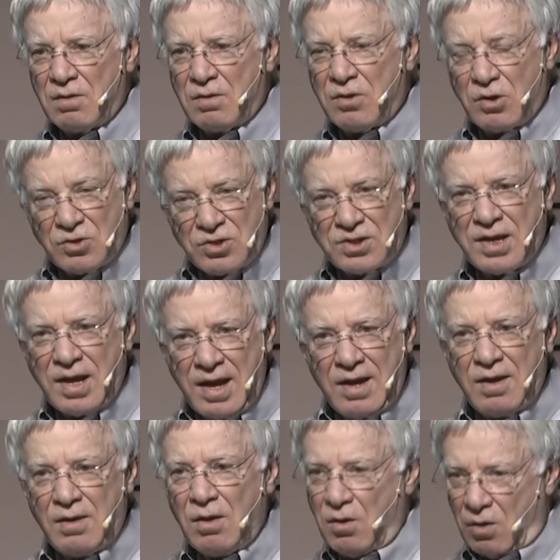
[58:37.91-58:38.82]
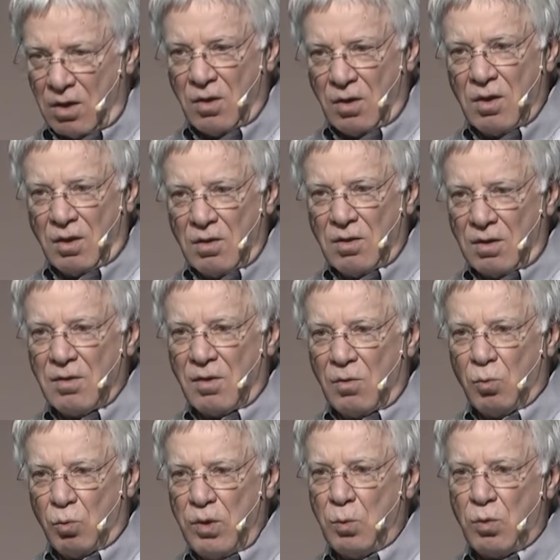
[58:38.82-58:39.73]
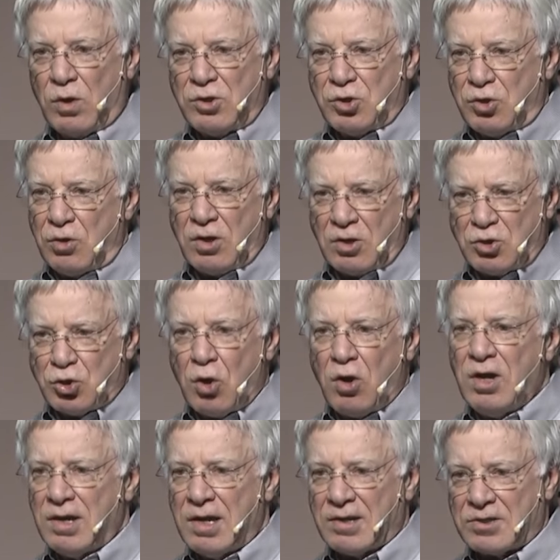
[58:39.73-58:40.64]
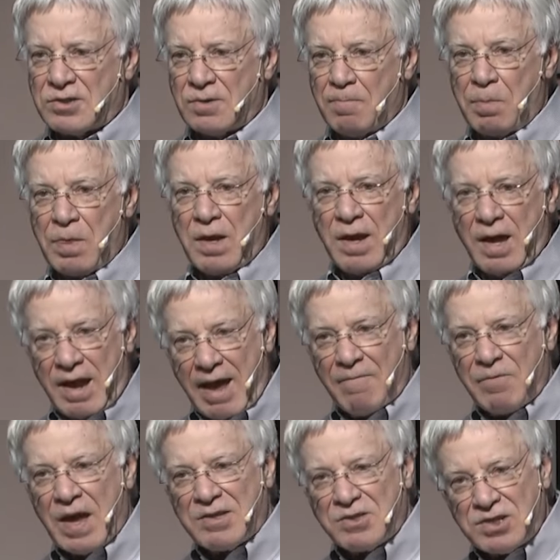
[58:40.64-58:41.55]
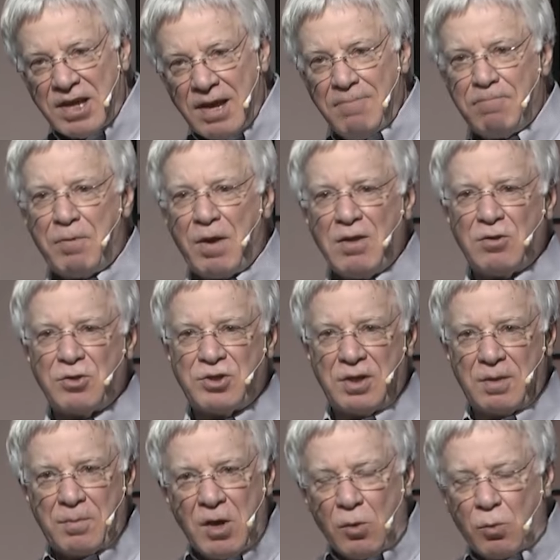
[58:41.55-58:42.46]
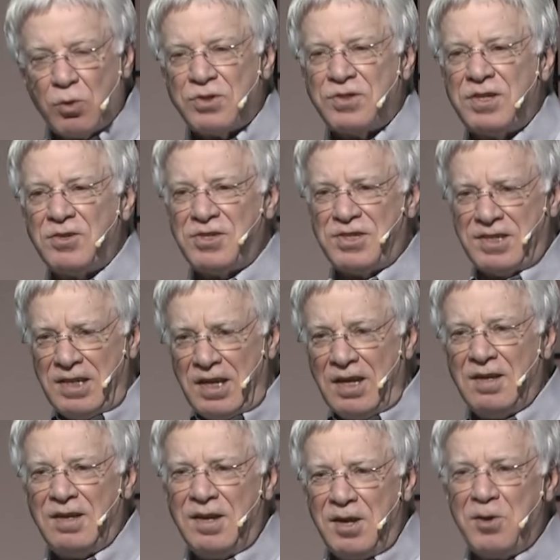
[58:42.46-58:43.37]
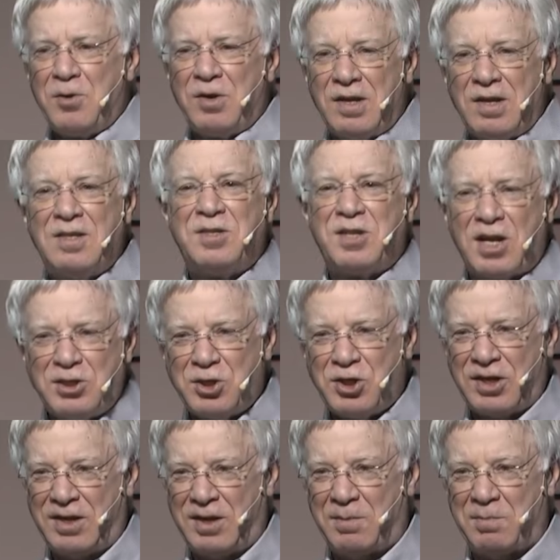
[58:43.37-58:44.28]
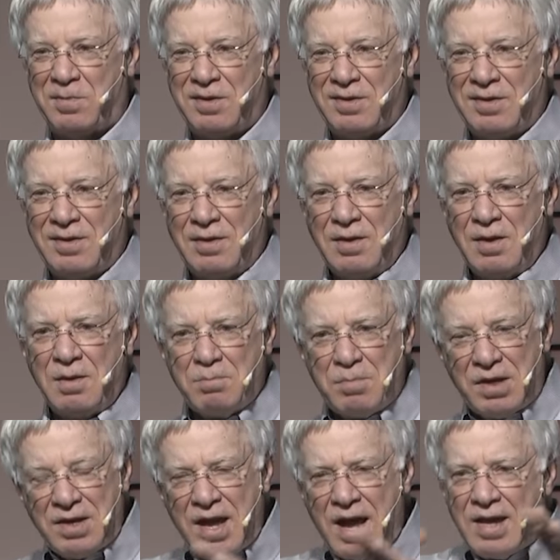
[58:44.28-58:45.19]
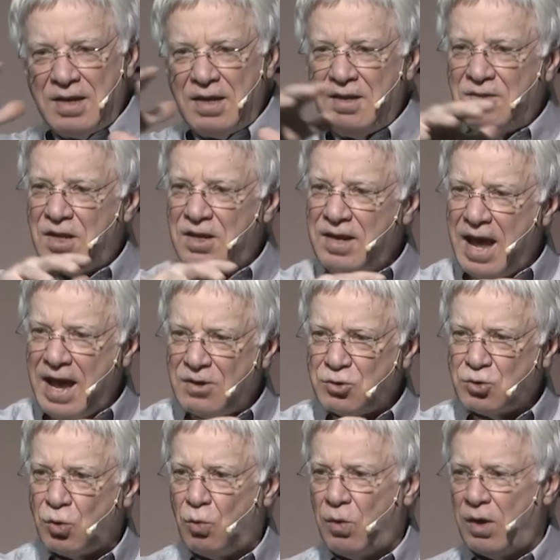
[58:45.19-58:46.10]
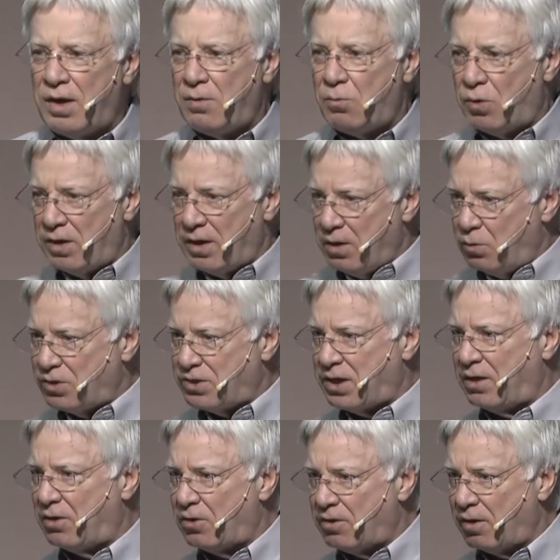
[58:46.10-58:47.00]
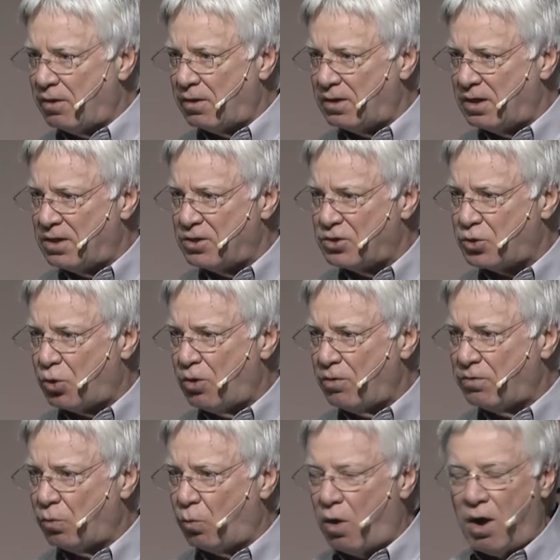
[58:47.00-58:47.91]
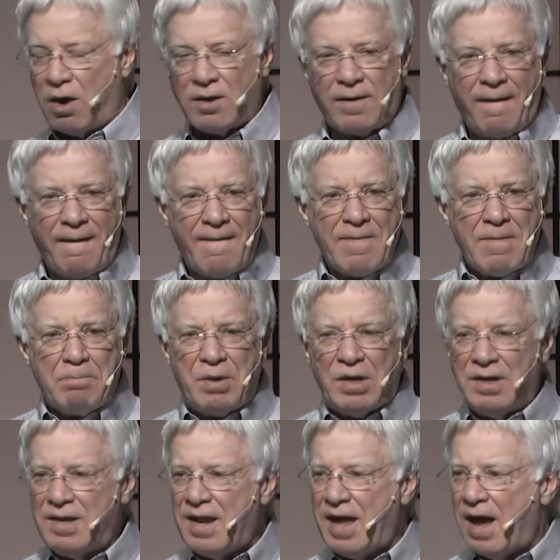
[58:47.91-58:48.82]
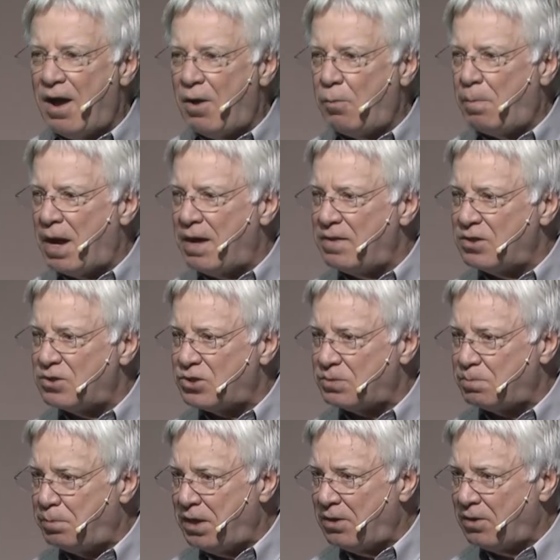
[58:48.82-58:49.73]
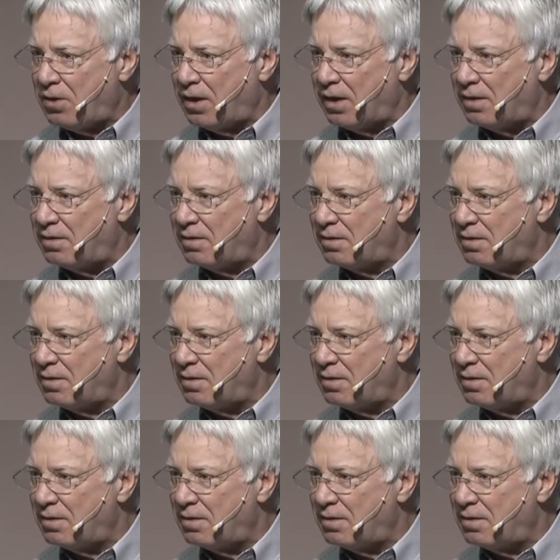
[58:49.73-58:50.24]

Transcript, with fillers: They're saying, We want you to join us and have that same fellowship. We're still seeing, hearing, and touching him. But not in the natural way when he was here in, the, in his earth walk, but now by the Spirit.